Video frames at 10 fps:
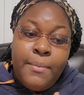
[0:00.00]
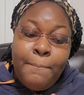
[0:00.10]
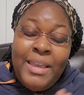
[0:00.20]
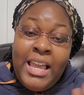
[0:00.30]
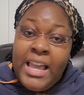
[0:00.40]

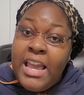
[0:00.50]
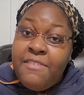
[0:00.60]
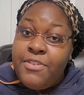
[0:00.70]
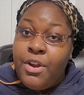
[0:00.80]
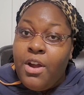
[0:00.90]

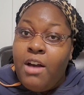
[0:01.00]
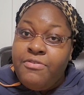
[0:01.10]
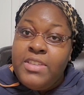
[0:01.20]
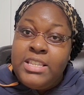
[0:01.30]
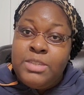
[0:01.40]
behavior
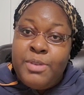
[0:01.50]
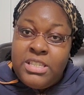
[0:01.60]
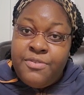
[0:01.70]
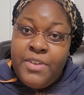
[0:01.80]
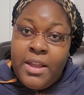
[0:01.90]
of this
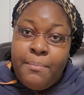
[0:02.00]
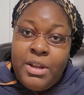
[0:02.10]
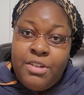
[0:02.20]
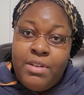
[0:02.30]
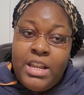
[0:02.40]
specific
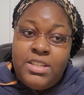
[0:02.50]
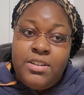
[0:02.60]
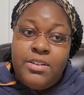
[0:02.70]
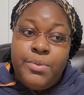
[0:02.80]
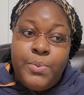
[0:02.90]

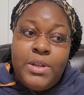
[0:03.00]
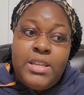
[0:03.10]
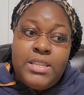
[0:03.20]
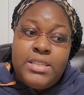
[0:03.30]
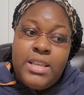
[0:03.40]
moderator
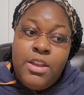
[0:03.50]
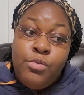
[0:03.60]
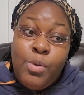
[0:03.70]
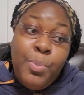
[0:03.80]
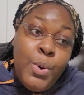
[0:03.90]
was
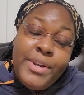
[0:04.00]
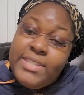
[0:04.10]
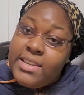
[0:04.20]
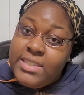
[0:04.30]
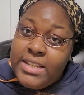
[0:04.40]

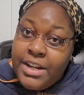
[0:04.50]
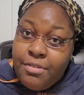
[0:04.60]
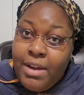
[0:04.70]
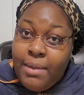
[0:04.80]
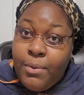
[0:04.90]
reported to
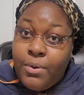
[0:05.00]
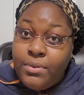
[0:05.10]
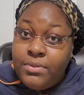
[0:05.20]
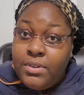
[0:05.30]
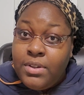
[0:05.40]
NaNoWriMo
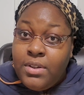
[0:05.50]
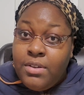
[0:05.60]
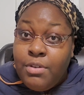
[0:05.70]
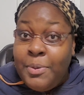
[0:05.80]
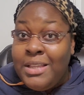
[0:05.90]

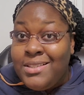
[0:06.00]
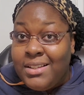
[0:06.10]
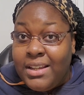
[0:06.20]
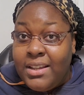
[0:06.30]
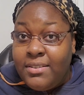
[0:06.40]

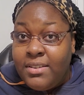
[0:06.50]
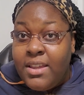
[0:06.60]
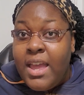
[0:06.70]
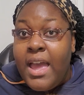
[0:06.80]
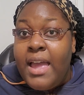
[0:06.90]
repeatedly,
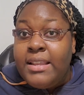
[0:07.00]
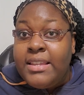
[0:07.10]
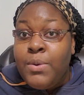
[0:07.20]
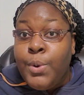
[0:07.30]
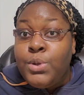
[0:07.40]
and
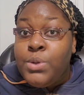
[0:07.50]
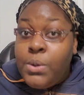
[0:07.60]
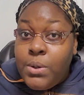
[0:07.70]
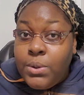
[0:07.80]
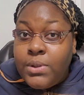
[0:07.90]
they were
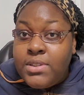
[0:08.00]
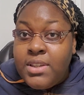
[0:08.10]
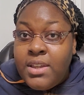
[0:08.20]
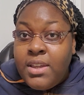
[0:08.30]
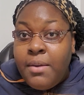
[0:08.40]
told
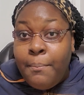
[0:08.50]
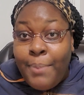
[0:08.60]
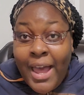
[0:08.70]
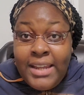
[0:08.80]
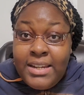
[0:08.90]

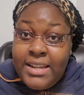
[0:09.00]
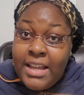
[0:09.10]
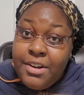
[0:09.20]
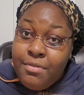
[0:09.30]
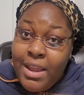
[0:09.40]
by the
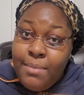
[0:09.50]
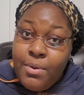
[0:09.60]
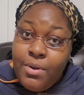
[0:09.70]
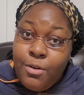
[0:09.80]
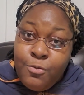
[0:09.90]

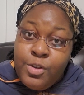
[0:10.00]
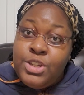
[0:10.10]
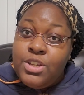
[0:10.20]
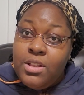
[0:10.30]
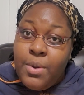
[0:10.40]
NaNoWriMo
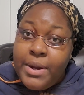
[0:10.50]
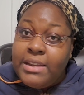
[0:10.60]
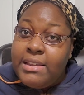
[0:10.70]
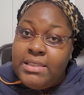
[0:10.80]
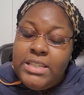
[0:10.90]
official
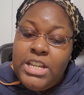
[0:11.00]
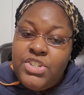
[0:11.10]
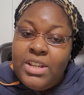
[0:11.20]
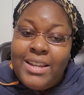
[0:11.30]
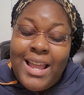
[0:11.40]

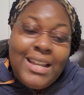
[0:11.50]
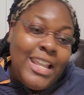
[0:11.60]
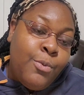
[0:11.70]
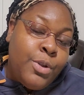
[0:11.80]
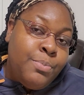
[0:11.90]
organization that
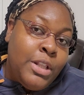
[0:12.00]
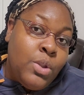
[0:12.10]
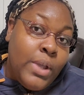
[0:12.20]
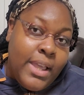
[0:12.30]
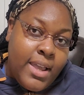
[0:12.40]
they would be
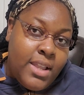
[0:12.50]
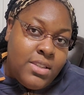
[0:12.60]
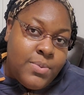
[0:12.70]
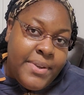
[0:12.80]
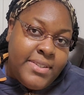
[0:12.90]
looking
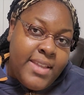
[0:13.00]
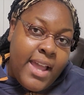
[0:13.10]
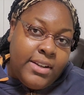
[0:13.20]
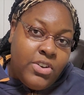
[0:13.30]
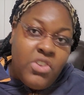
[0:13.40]
into it,
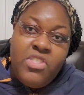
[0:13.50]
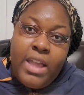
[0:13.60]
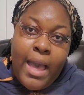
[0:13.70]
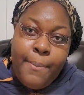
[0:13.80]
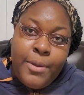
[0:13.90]
and
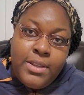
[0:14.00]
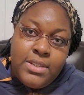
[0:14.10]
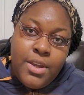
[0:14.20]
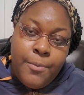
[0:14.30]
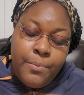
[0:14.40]
nothing
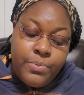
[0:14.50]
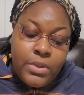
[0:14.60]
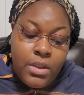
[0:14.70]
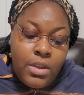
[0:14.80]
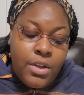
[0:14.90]
happened,
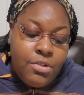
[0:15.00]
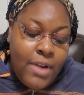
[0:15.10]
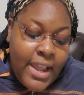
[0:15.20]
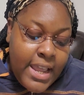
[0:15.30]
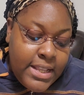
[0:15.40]

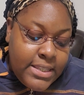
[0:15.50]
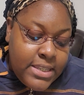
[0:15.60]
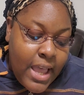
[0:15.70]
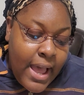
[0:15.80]
right?